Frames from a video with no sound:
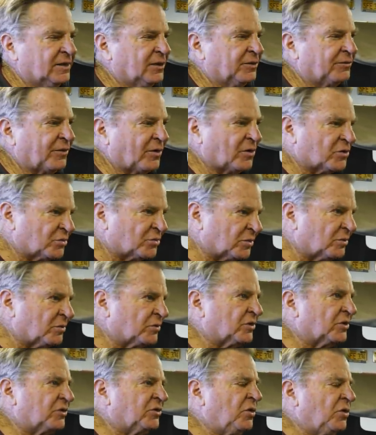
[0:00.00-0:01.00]
The first one
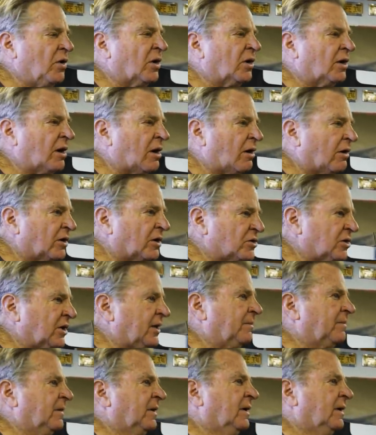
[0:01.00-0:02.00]
was a two hundred dollar
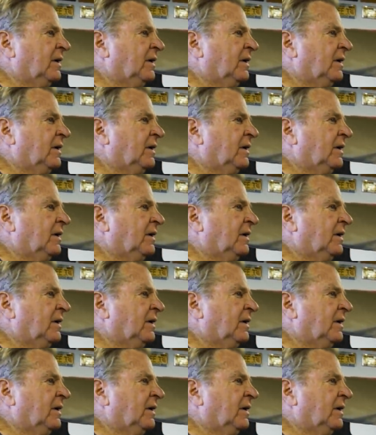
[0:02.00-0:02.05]
Jeep.